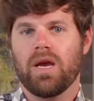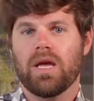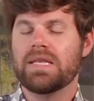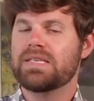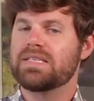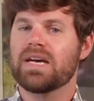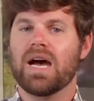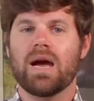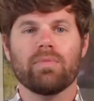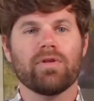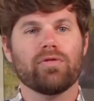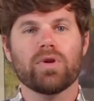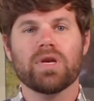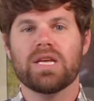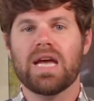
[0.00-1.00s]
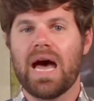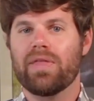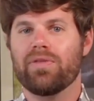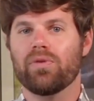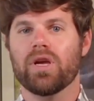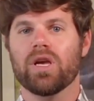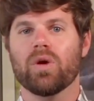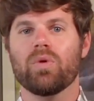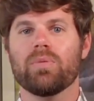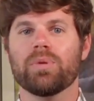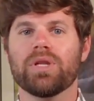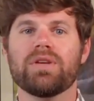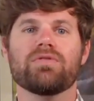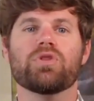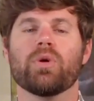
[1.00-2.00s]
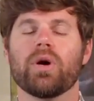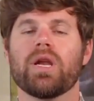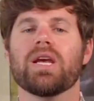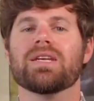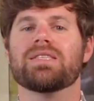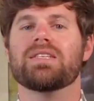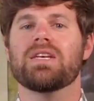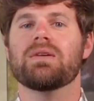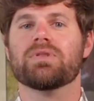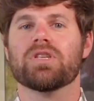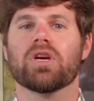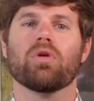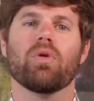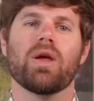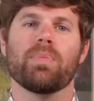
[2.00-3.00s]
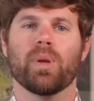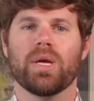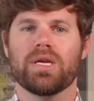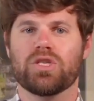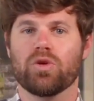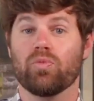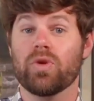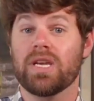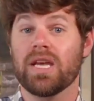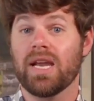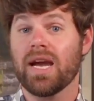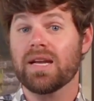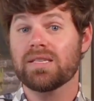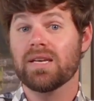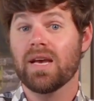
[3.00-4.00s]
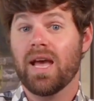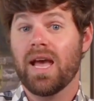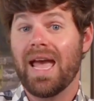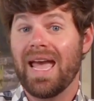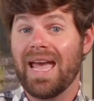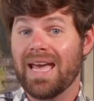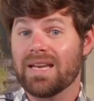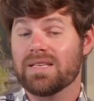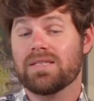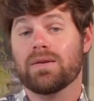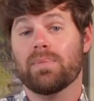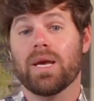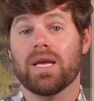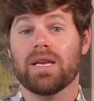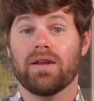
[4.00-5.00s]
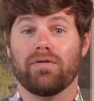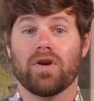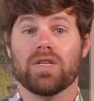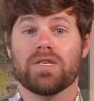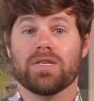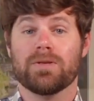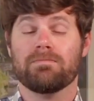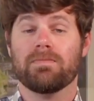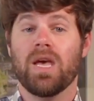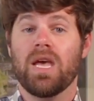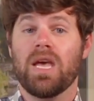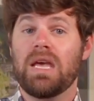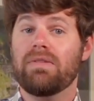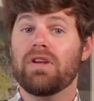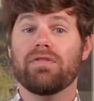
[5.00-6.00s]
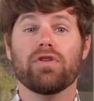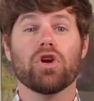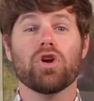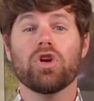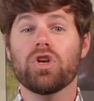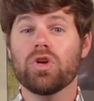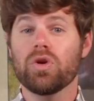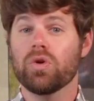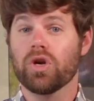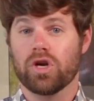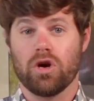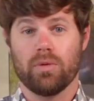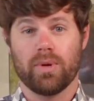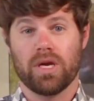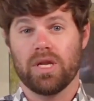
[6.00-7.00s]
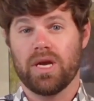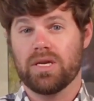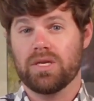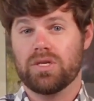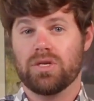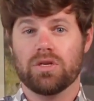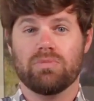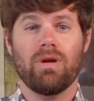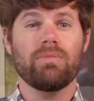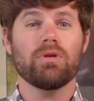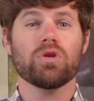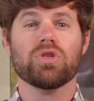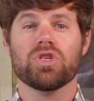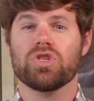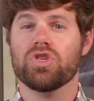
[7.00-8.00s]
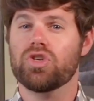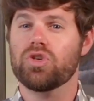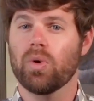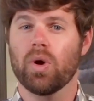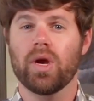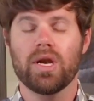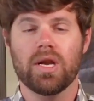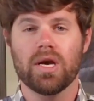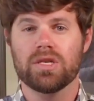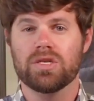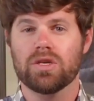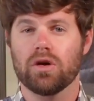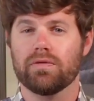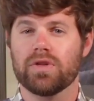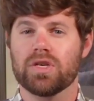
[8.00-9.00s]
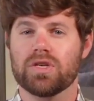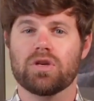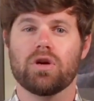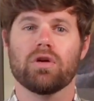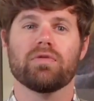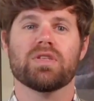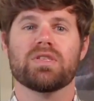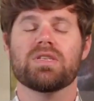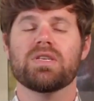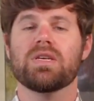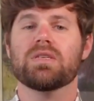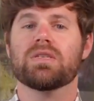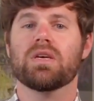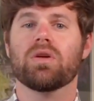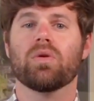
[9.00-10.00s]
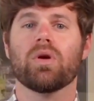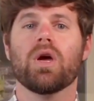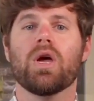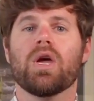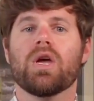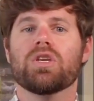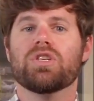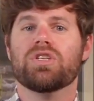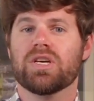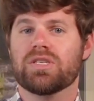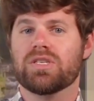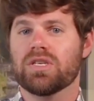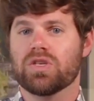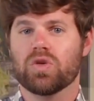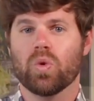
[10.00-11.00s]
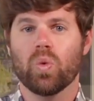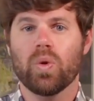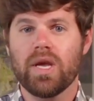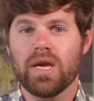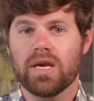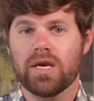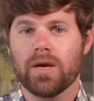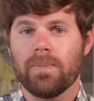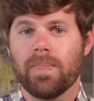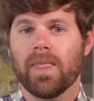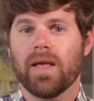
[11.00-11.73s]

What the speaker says: In this time of regathering, we believe joining a team is a great place to reconnect and to make a difference. Even if you're new to Cobourg Alliance Church, maybe you just joined us over this COVID season or just this week,